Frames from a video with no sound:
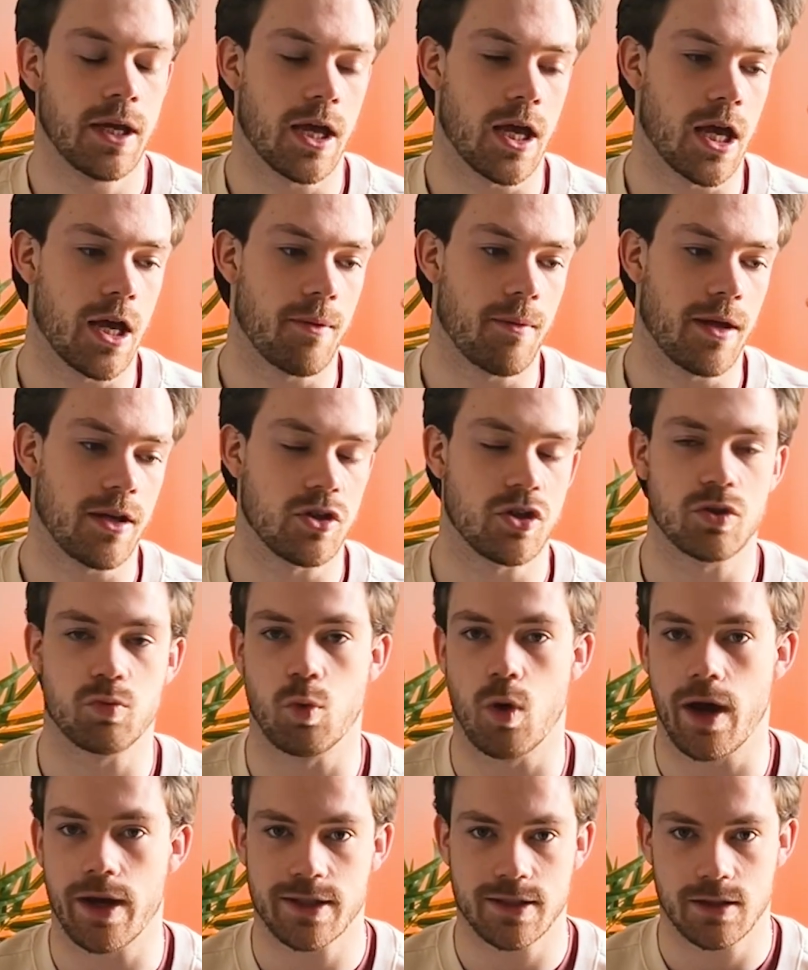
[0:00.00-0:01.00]
And it just
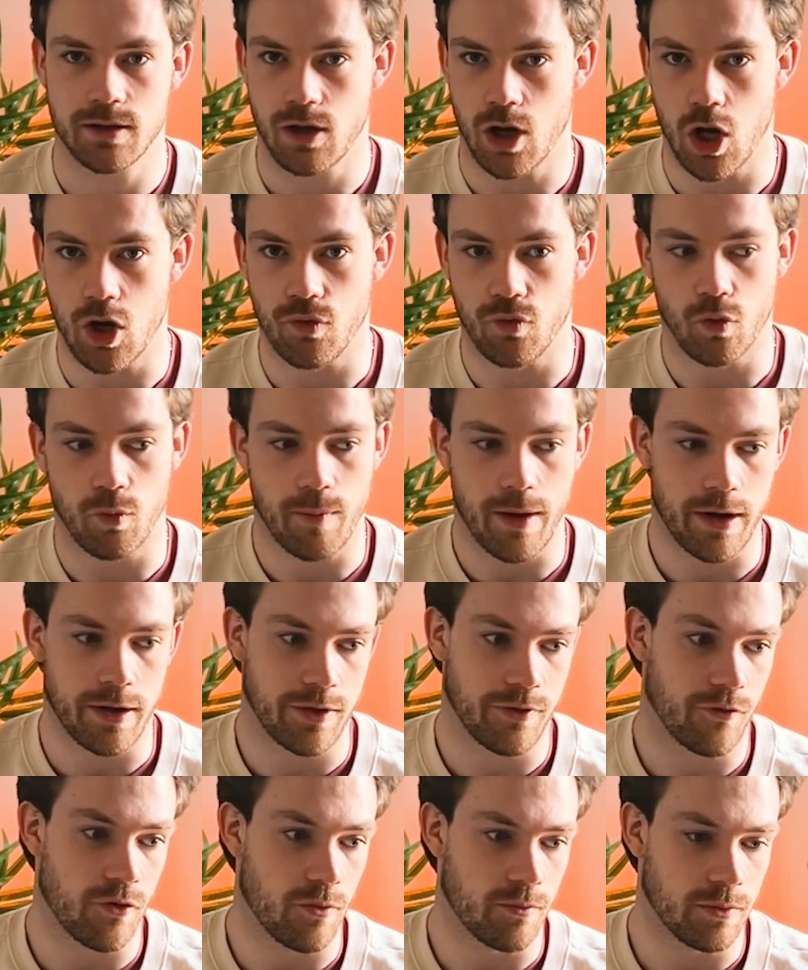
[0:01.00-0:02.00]
works overall
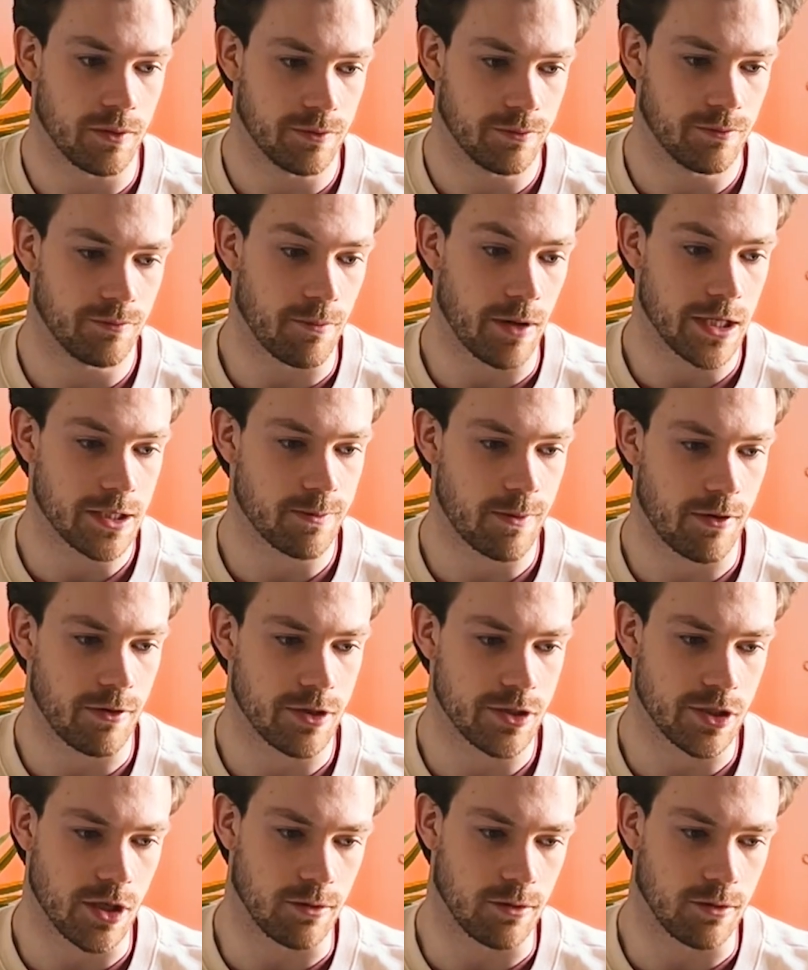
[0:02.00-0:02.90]
better from my experience.